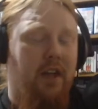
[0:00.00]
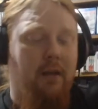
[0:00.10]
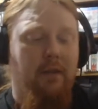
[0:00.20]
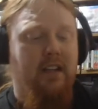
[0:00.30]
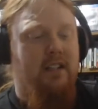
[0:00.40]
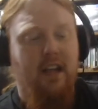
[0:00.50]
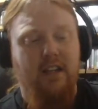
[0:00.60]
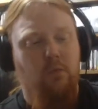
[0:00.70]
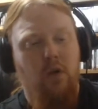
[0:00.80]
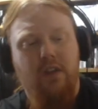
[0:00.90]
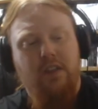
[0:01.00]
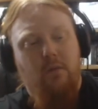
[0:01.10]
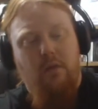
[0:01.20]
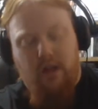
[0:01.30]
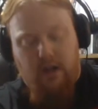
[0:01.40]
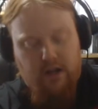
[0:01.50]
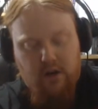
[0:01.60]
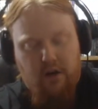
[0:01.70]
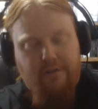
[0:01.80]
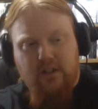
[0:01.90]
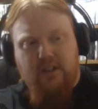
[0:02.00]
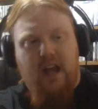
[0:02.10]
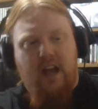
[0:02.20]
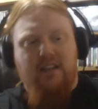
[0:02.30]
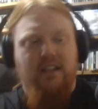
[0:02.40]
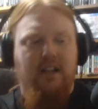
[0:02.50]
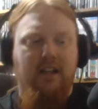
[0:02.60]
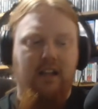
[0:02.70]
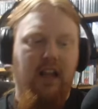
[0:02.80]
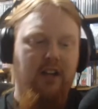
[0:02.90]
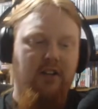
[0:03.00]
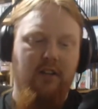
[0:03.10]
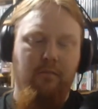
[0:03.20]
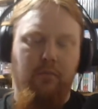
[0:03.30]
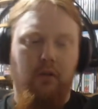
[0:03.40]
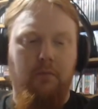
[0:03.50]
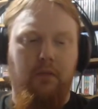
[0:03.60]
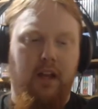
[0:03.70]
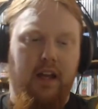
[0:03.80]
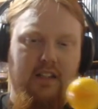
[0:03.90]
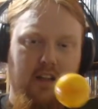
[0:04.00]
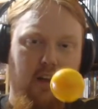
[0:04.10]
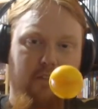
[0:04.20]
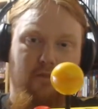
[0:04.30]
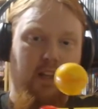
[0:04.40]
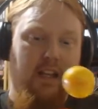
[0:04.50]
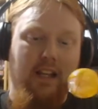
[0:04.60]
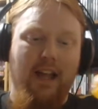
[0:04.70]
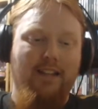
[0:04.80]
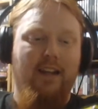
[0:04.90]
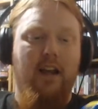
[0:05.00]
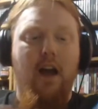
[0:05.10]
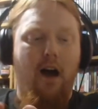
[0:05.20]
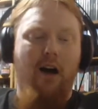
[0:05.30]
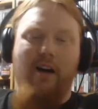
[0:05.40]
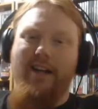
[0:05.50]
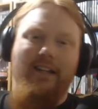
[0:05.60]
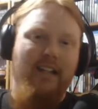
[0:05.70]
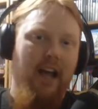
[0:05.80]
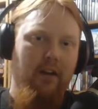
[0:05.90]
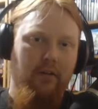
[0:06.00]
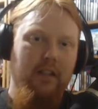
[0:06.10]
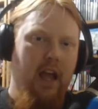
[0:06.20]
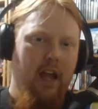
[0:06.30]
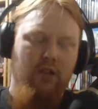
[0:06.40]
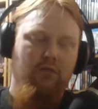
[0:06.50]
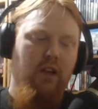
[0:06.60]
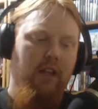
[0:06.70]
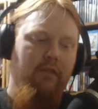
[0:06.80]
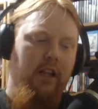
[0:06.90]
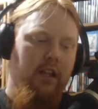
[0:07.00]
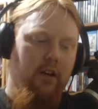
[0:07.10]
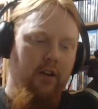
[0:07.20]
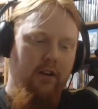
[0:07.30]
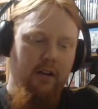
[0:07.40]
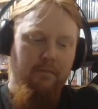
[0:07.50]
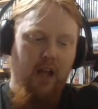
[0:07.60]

I mean, it's it's worth it enough just to add to your collection of plug and plays that of really classic arcade titles. It's really really good.